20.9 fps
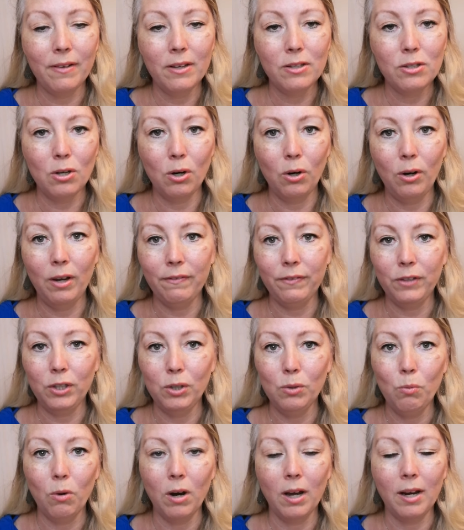So if
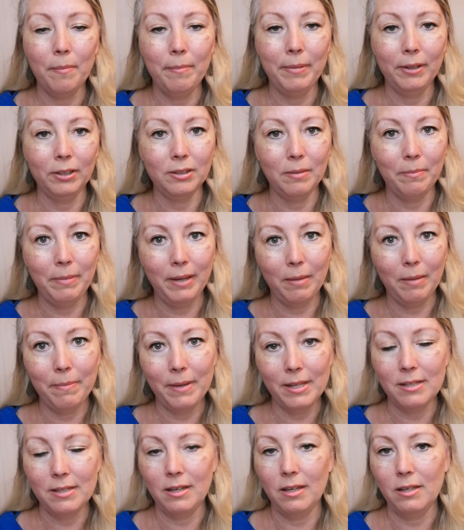you want to build a big
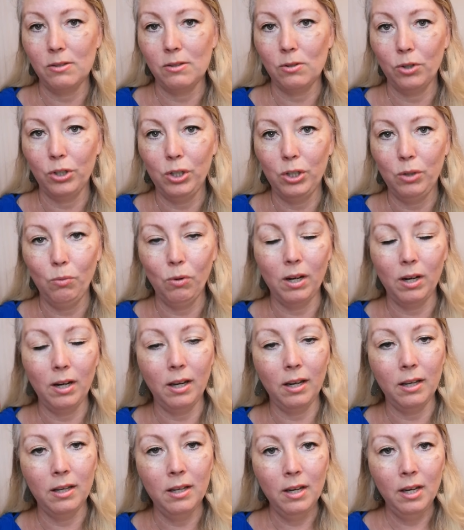business or you want
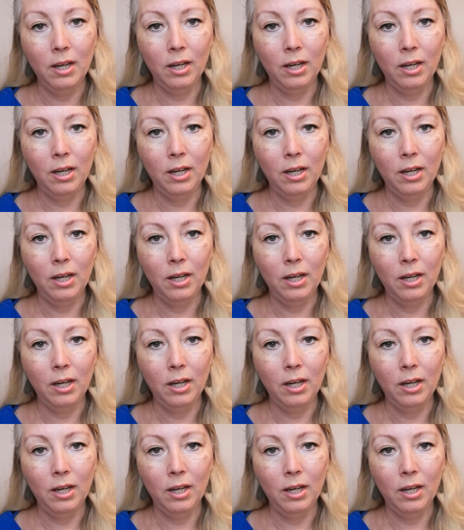to,